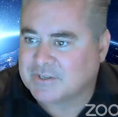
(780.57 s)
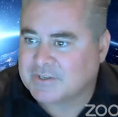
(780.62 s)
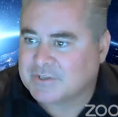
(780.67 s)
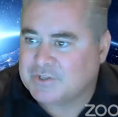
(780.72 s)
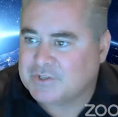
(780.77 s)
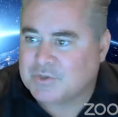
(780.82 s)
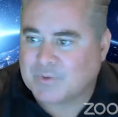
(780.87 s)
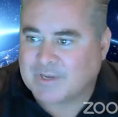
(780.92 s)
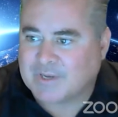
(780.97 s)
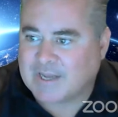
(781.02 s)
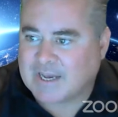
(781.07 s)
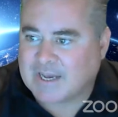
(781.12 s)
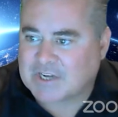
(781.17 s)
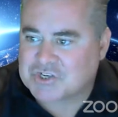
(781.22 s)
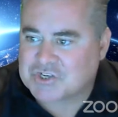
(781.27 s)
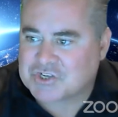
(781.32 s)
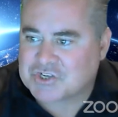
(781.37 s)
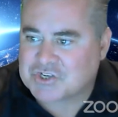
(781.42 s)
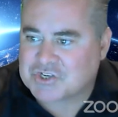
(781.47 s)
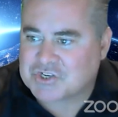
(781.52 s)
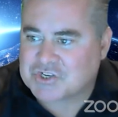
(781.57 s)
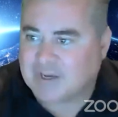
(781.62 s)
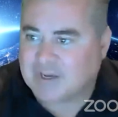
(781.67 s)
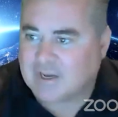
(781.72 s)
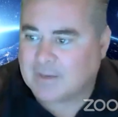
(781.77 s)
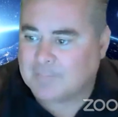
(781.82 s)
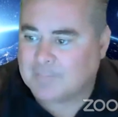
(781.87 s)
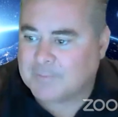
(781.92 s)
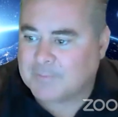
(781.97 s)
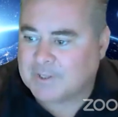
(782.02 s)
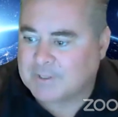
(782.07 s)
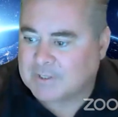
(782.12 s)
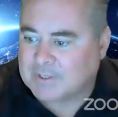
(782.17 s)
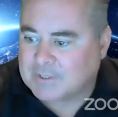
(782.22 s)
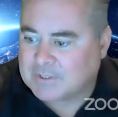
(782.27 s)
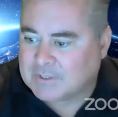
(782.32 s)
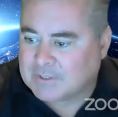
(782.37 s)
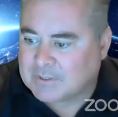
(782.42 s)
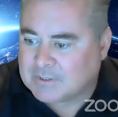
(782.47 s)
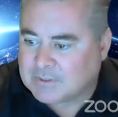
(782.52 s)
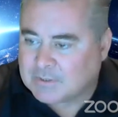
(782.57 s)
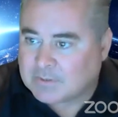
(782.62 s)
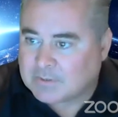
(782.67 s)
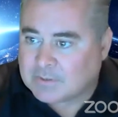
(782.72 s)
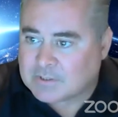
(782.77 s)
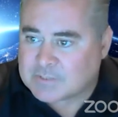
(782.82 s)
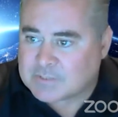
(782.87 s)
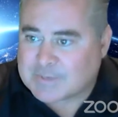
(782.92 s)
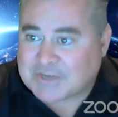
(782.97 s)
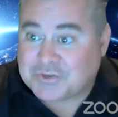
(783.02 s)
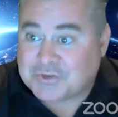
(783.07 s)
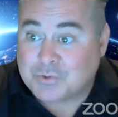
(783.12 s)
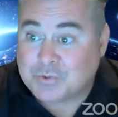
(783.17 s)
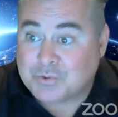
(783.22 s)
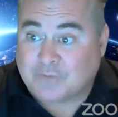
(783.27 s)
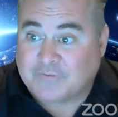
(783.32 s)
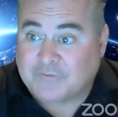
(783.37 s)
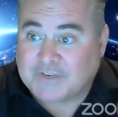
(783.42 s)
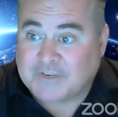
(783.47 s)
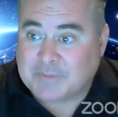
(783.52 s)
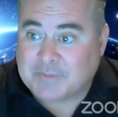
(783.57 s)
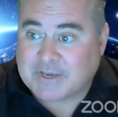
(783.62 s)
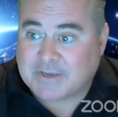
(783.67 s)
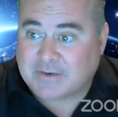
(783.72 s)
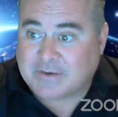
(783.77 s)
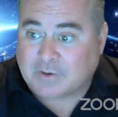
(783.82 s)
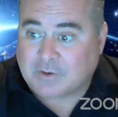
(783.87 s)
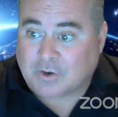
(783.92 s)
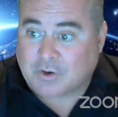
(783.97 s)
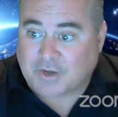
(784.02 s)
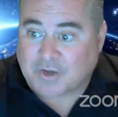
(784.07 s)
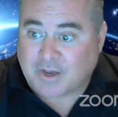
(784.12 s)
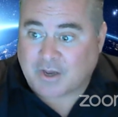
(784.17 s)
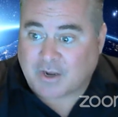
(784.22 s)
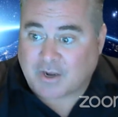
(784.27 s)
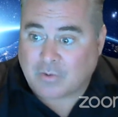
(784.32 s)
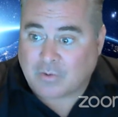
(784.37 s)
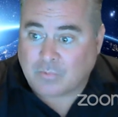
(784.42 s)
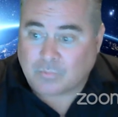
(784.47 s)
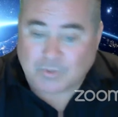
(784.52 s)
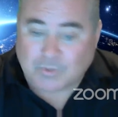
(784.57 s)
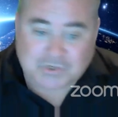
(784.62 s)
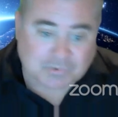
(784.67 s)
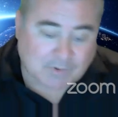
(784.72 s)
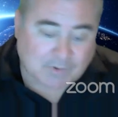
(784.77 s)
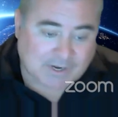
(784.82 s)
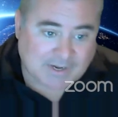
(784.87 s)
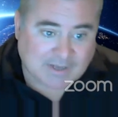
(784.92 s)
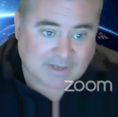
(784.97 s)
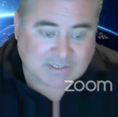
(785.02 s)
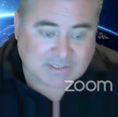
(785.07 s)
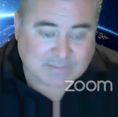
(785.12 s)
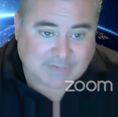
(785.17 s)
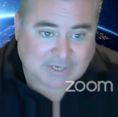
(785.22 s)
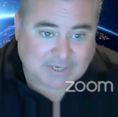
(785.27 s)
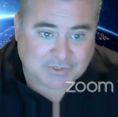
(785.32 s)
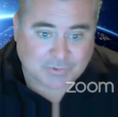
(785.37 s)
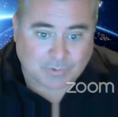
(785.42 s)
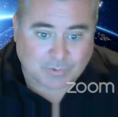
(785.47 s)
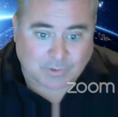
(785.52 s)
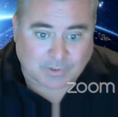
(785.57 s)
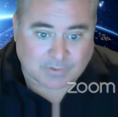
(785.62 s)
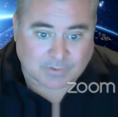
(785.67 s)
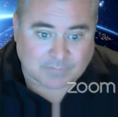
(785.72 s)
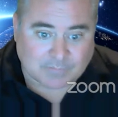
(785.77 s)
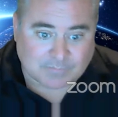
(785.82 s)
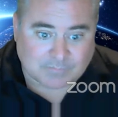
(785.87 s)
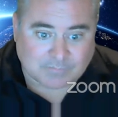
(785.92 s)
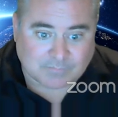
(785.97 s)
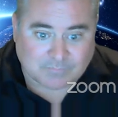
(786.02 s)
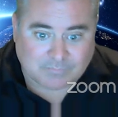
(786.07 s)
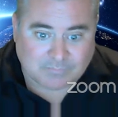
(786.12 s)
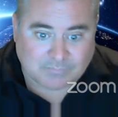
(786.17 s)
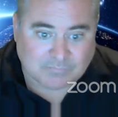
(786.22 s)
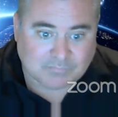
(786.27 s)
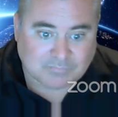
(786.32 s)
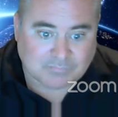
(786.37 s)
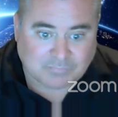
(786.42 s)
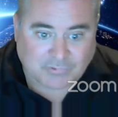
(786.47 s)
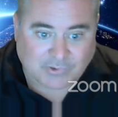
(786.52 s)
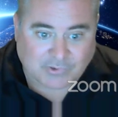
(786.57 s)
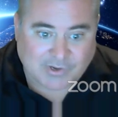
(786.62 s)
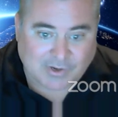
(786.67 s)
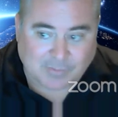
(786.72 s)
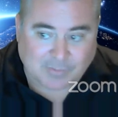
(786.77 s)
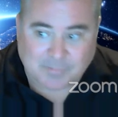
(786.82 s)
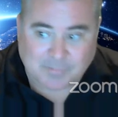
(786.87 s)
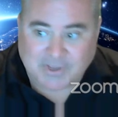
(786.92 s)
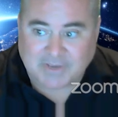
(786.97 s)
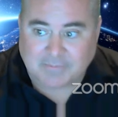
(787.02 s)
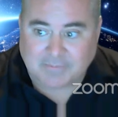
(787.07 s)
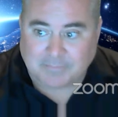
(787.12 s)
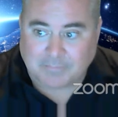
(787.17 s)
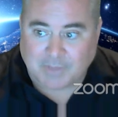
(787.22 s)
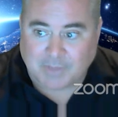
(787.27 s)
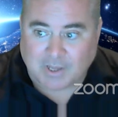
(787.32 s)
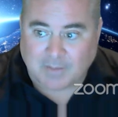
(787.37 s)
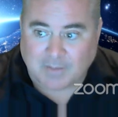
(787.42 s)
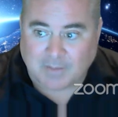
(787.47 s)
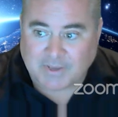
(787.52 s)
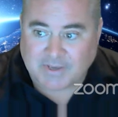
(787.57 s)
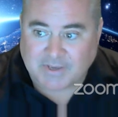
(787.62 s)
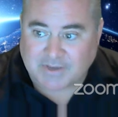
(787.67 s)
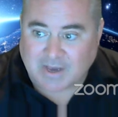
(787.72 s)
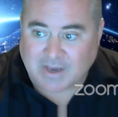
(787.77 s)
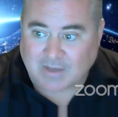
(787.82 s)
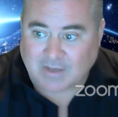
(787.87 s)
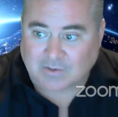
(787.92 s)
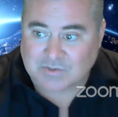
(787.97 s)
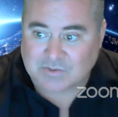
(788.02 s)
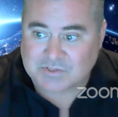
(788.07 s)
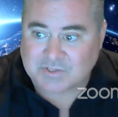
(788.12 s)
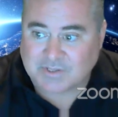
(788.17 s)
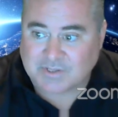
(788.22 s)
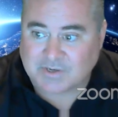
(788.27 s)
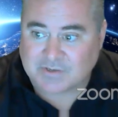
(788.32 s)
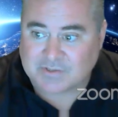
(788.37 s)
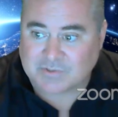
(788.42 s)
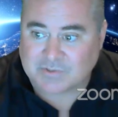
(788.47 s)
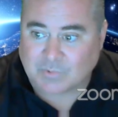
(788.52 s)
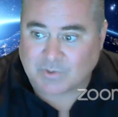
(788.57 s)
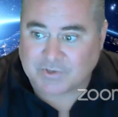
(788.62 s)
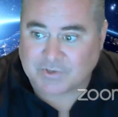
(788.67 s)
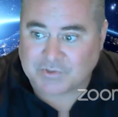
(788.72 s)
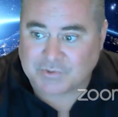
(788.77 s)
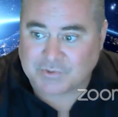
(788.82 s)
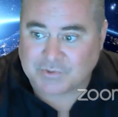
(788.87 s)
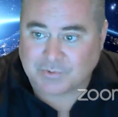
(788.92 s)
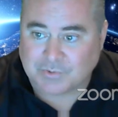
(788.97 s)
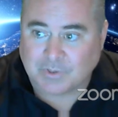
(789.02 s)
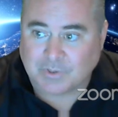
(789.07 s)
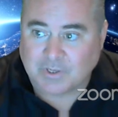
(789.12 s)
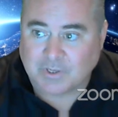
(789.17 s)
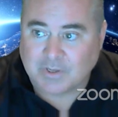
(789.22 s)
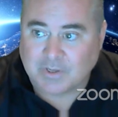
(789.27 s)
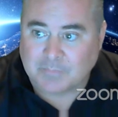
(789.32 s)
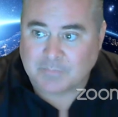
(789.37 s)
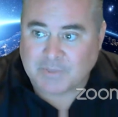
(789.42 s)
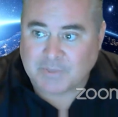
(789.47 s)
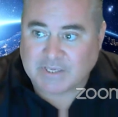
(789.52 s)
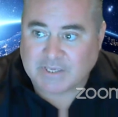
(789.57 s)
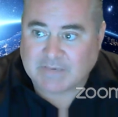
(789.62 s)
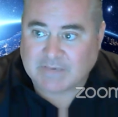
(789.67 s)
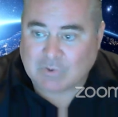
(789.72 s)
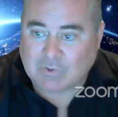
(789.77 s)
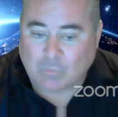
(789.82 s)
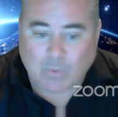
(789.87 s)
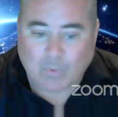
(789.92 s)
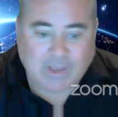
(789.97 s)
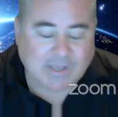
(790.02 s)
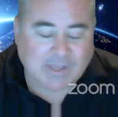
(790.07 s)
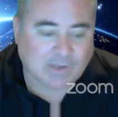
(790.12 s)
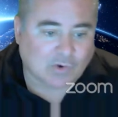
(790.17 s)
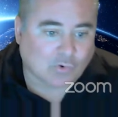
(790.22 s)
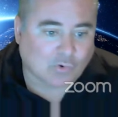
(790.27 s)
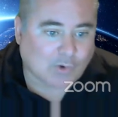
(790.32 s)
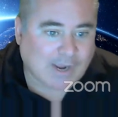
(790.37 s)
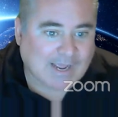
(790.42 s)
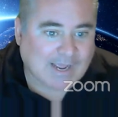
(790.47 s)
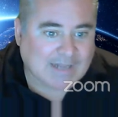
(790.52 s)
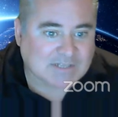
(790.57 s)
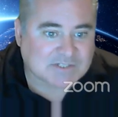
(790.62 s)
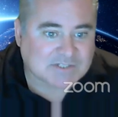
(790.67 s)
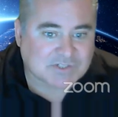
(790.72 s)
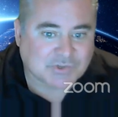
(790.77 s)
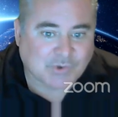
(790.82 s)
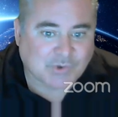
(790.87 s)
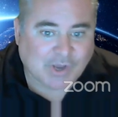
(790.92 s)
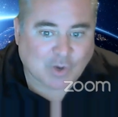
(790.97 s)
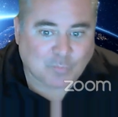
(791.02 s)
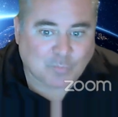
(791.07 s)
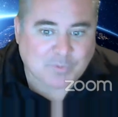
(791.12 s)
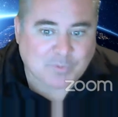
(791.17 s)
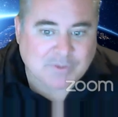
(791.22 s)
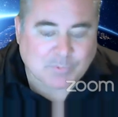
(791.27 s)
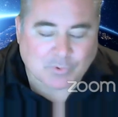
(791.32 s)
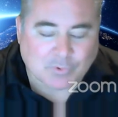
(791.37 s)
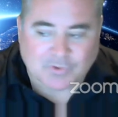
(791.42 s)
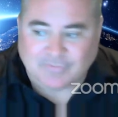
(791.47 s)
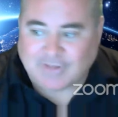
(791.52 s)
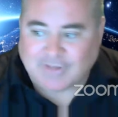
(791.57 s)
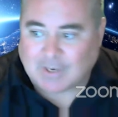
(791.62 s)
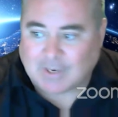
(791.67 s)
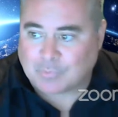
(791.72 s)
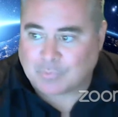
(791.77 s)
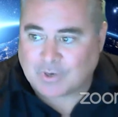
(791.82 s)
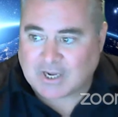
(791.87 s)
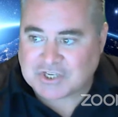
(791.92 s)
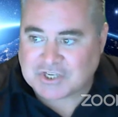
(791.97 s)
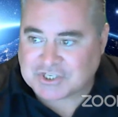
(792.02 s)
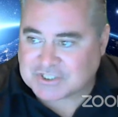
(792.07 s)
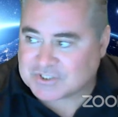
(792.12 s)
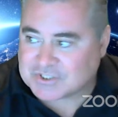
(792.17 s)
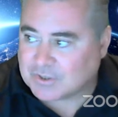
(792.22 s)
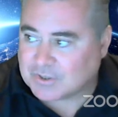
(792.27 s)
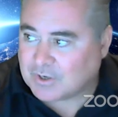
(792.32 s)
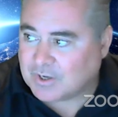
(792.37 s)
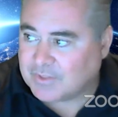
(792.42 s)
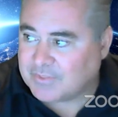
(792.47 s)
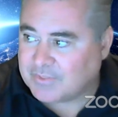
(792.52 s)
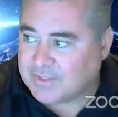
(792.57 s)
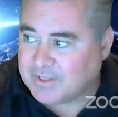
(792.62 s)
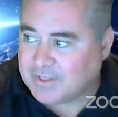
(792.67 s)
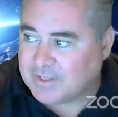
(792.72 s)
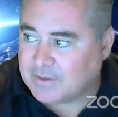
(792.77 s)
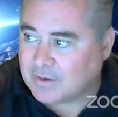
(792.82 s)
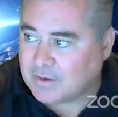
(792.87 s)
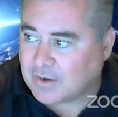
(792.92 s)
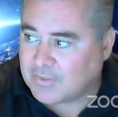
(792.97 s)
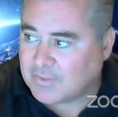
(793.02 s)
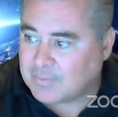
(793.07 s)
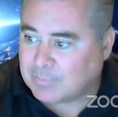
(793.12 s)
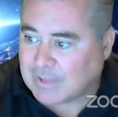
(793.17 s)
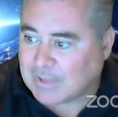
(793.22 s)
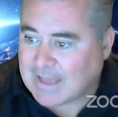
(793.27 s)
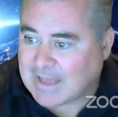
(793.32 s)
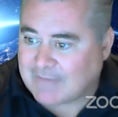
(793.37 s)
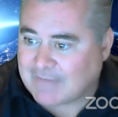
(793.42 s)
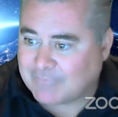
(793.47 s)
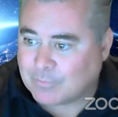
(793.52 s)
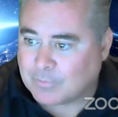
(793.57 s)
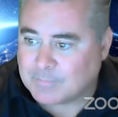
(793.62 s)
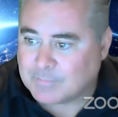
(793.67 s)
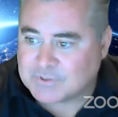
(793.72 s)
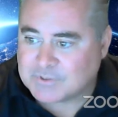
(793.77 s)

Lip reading: You could actually it's about 250 million Cardano, which right now is about $300 million that is going to be given away in grants to help people develop projects on the platform.